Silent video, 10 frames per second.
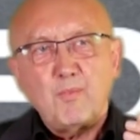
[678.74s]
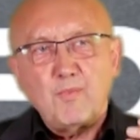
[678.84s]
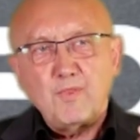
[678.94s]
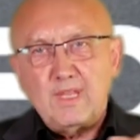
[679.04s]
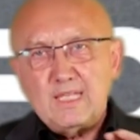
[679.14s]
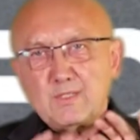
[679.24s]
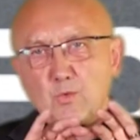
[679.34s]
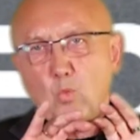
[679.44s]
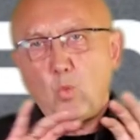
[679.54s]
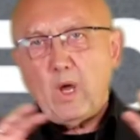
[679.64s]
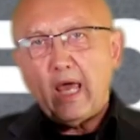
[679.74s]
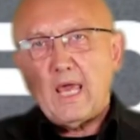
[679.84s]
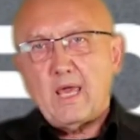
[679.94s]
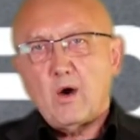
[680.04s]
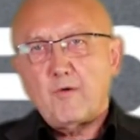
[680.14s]
this
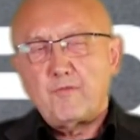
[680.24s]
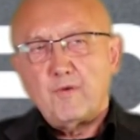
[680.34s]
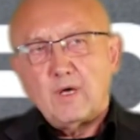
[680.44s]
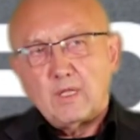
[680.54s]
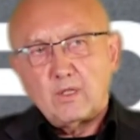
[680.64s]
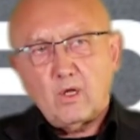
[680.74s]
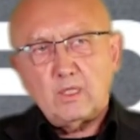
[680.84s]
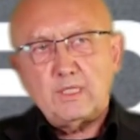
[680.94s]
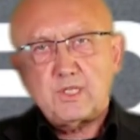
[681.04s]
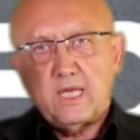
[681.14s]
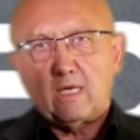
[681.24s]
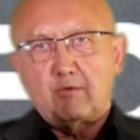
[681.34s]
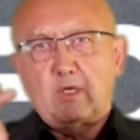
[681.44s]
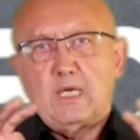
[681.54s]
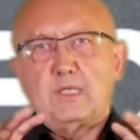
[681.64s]
way of knowledge
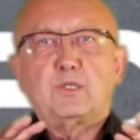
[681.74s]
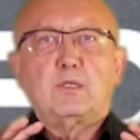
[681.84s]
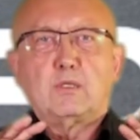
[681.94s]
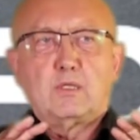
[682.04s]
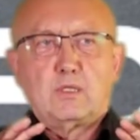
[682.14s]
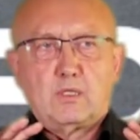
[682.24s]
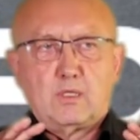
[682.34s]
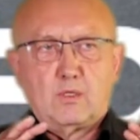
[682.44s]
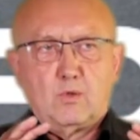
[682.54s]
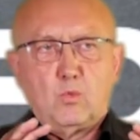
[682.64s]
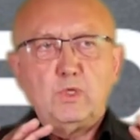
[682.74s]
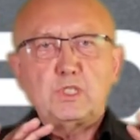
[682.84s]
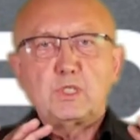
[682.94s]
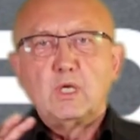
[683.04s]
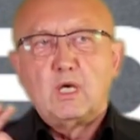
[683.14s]
aggregation,
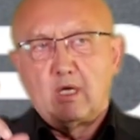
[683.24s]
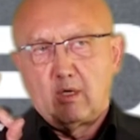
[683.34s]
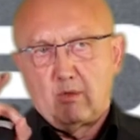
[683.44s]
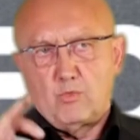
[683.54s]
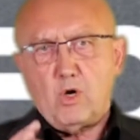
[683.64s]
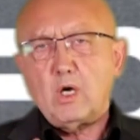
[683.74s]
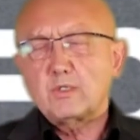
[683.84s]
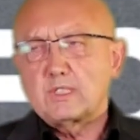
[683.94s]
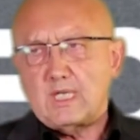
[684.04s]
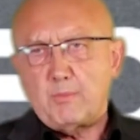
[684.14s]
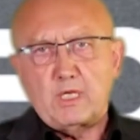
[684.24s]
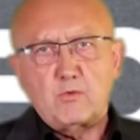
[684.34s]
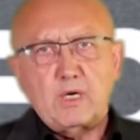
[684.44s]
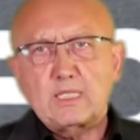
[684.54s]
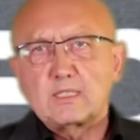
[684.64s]
which Brockhouse is up and
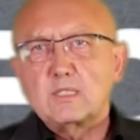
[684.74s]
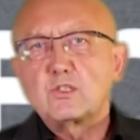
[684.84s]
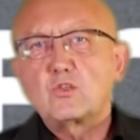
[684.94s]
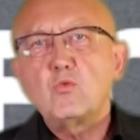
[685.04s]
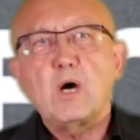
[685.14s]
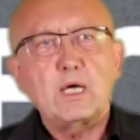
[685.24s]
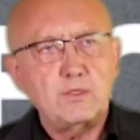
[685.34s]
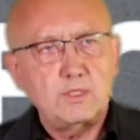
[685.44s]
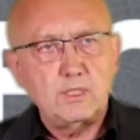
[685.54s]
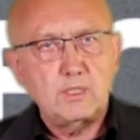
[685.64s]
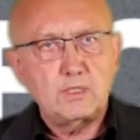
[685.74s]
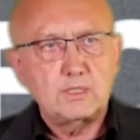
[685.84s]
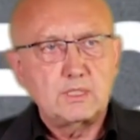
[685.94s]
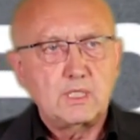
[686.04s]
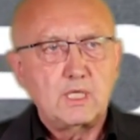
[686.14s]
running since 200
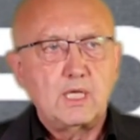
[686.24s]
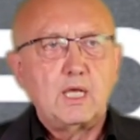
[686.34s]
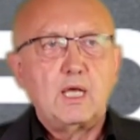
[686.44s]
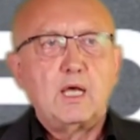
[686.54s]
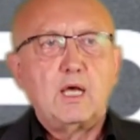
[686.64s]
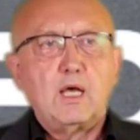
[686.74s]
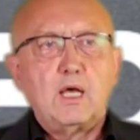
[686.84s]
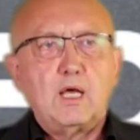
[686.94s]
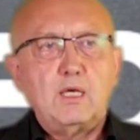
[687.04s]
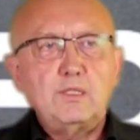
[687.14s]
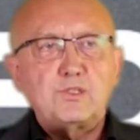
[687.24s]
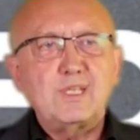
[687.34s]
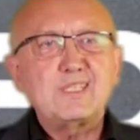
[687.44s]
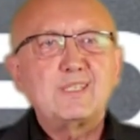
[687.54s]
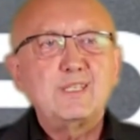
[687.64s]
years, it
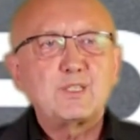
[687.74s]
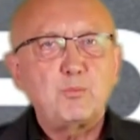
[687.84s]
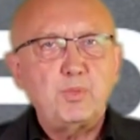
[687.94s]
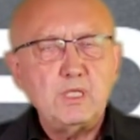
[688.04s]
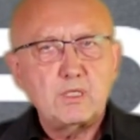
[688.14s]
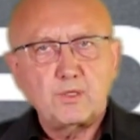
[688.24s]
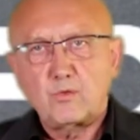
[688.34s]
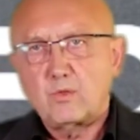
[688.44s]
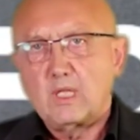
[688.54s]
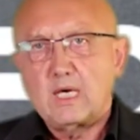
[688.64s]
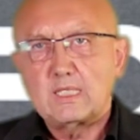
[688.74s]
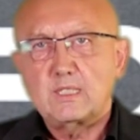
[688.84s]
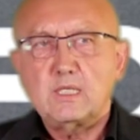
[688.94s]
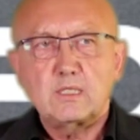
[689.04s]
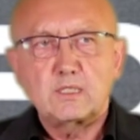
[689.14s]
just disappeared through the
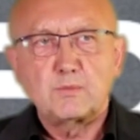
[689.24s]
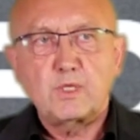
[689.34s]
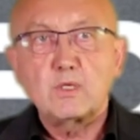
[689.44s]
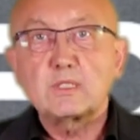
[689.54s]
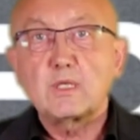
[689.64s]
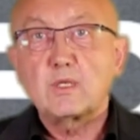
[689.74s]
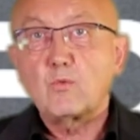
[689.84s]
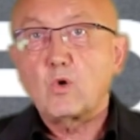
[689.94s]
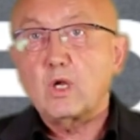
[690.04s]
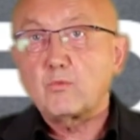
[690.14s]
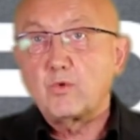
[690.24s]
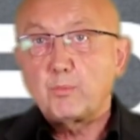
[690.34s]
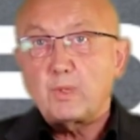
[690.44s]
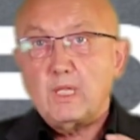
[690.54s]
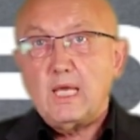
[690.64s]
last years because it got
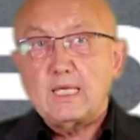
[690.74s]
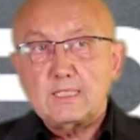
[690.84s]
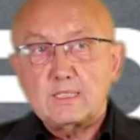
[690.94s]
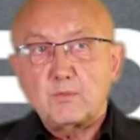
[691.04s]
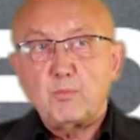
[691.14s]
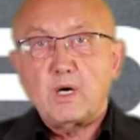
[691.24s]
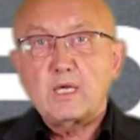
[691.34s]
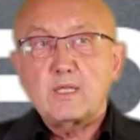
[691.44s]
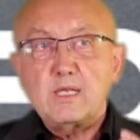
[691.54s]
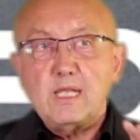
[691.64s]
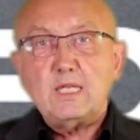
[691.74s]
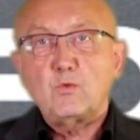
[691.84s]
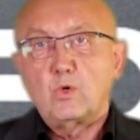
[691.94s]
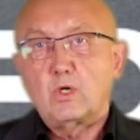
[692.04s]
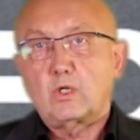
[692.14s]
replaced by the
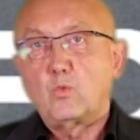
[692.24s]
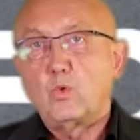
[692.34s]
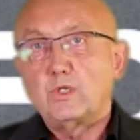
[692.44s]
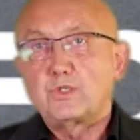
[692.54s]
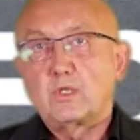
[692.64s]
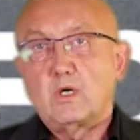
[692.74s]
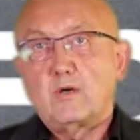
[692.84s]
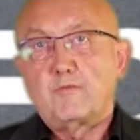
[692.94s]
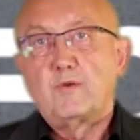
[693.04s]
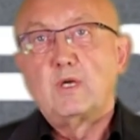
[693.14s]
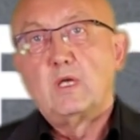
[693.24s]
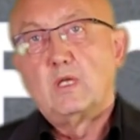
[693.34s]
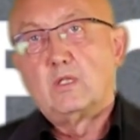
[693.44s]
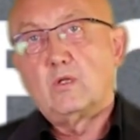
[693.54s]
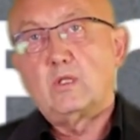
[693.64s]
networked version of
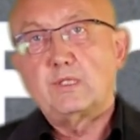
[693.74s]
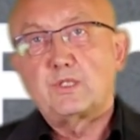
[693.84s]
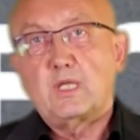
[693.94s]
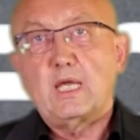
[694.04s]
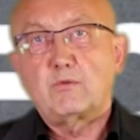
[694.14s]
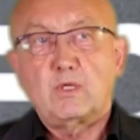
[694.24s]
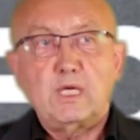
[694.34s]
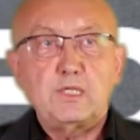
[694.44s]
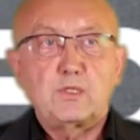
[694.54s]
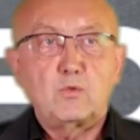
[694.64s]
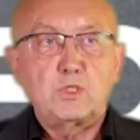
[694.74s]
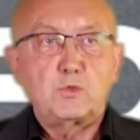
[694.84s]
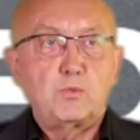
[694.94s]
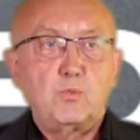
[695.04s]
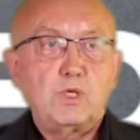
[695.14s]
knowledge aggregation,
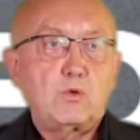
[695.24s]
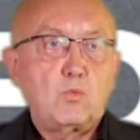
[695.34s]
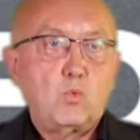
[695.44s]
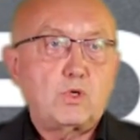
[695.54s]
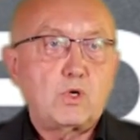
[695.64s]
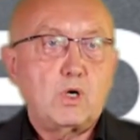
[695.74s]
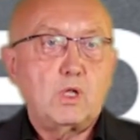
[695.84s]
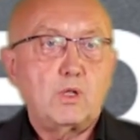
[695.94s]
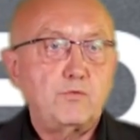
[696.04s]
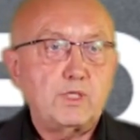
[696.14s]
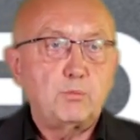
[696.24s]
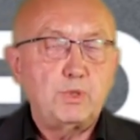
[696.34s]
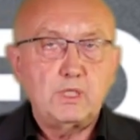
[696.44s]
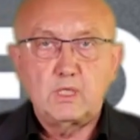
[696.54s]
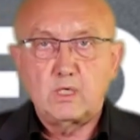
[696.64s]
which we would call
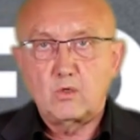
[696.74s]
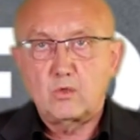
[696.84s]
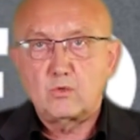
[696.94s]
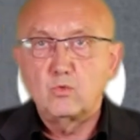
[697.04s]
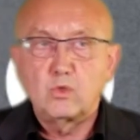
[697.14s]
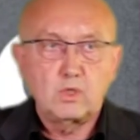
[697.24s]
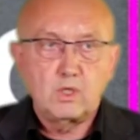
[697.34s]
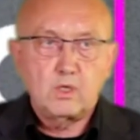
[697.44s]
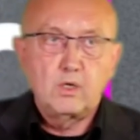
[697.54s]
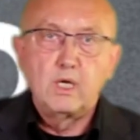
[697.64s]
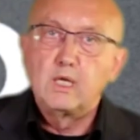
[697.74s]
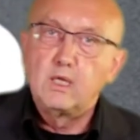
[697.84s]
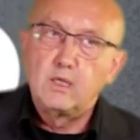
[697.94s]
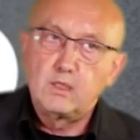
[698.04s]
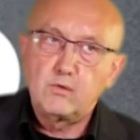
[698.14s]
Wikipedia or Google or
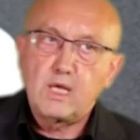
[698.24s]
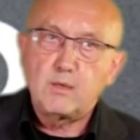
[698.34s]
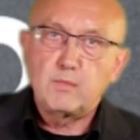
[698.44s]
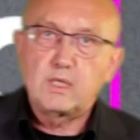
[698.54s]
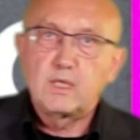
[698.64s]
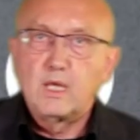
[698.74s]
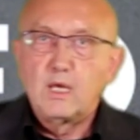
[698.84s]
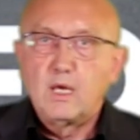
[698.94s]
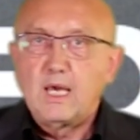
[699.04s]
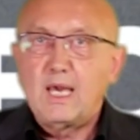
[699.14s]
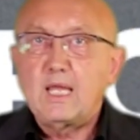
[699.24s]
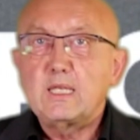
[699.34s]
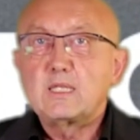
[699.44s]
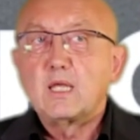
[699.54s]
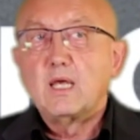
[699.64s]
you name it.
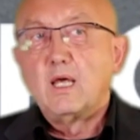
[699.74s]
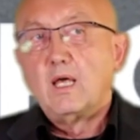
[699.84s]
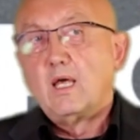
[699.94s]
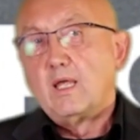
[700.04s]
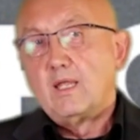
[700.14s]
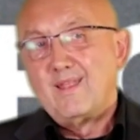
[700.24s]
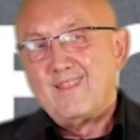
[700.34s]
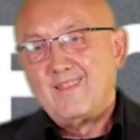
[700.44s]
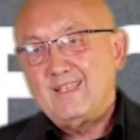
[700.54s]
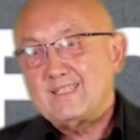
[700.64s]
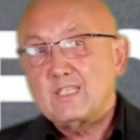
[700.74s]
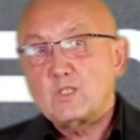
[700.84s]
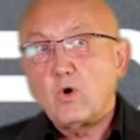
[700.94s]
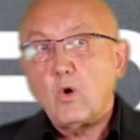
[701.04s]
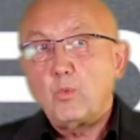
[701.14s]
And this is
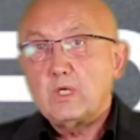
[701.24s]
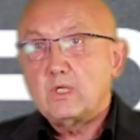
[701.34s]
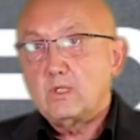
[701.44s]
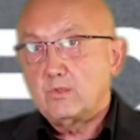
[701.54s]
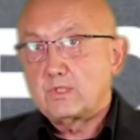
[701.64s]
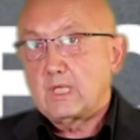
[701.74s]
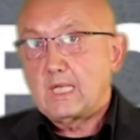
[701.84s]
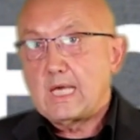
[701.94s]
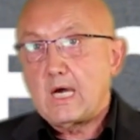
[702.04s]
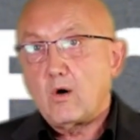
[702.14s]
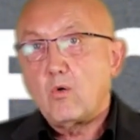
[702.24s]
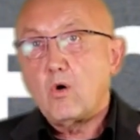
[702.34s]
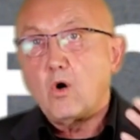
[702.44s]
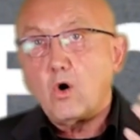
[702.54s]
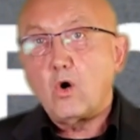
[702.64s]
what we are using now
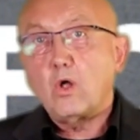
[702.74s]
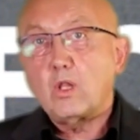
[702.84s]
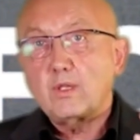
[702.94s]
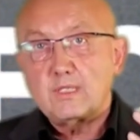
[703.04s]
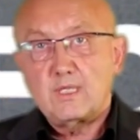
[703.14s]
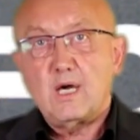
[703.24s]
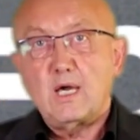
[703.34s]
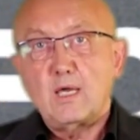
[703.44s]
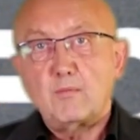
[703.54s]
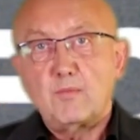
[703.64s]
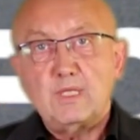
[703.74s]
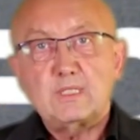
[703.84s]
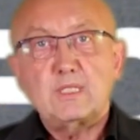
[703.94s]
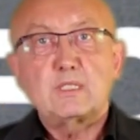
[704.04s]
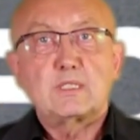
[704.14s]
all the time. This
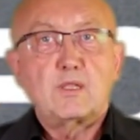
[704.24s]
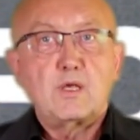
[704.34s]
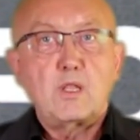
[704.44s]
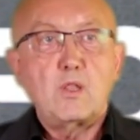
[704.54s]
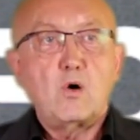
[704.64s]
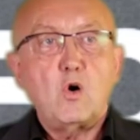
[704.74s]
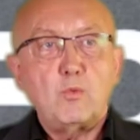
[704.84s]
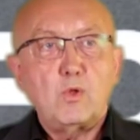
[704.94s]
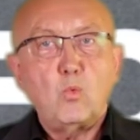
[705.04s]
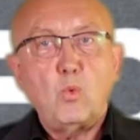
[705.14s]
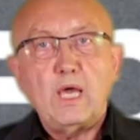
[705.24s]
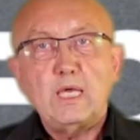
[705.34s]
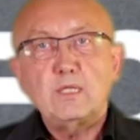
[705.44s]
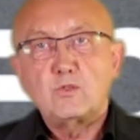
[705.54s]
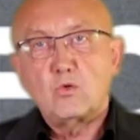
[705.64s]
is the normal
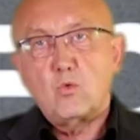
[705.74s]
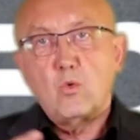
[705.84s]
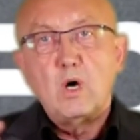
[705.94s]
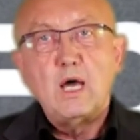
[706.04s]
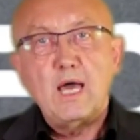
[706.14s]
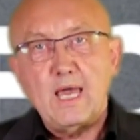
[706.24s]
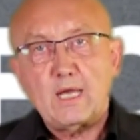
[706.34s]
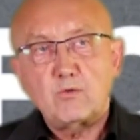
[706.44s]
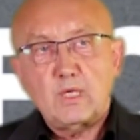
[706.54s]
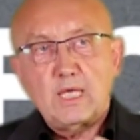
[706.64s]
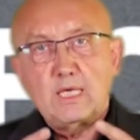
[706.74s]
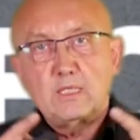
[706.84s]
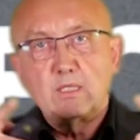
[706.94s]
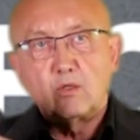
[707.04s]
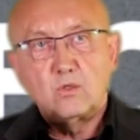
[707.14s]
way to
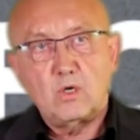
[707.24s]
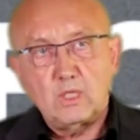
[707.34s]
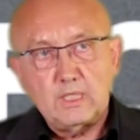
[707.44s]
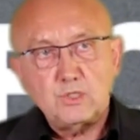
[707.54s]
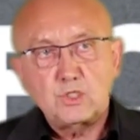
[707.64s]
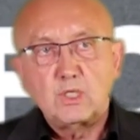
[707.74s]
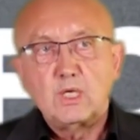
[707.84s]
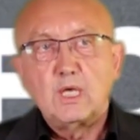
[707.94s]
aggregate knowledge.